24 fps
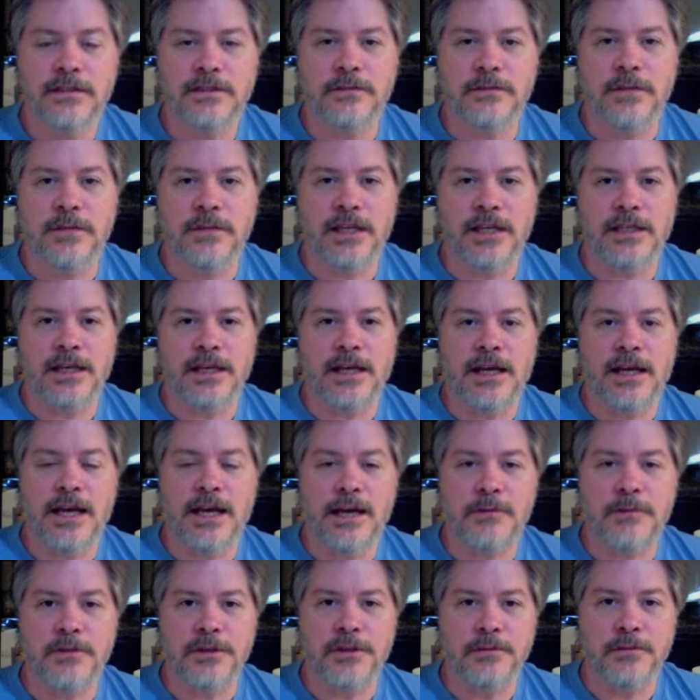to make that
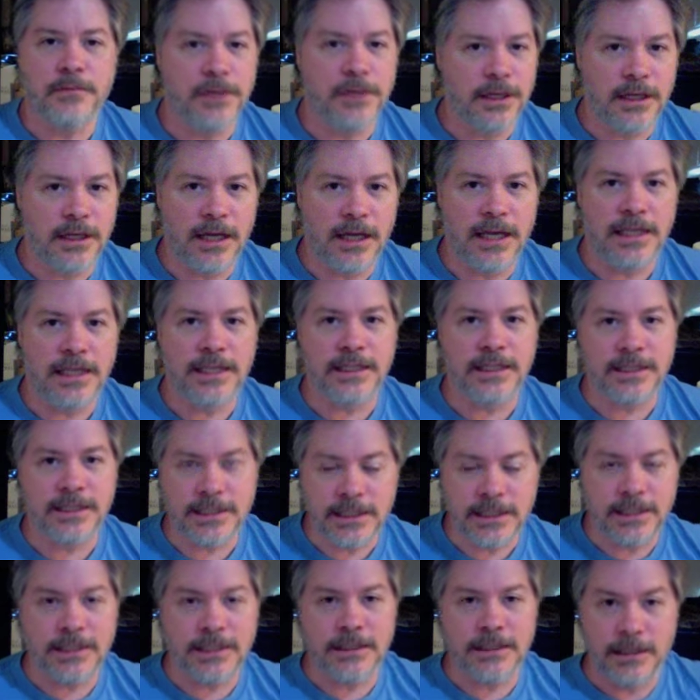happen, but I didn't
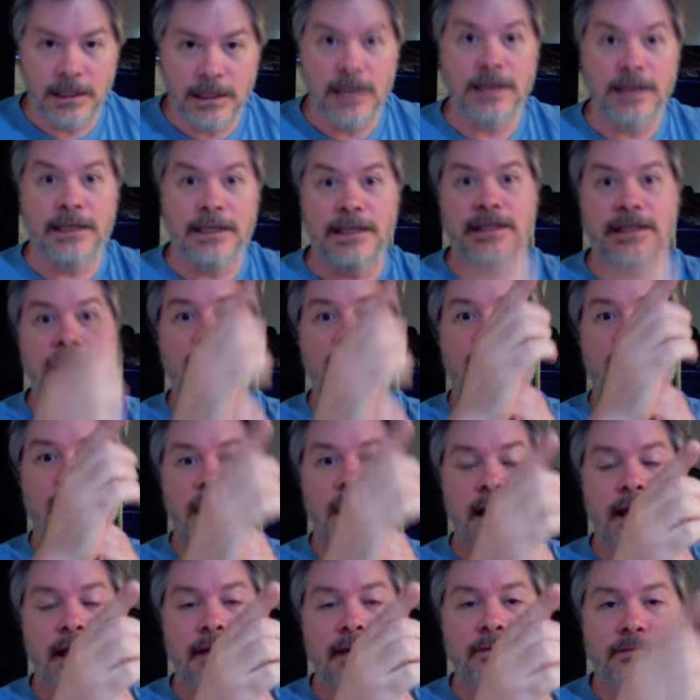see the gun get that
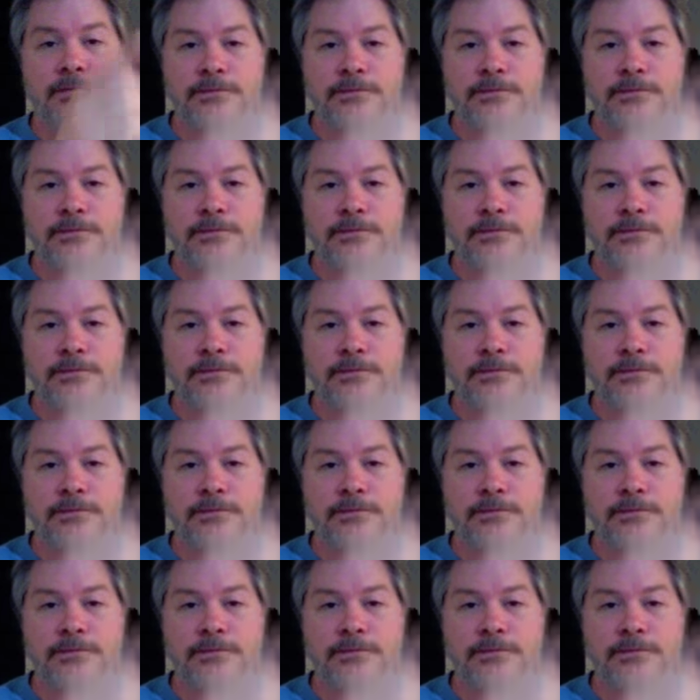high.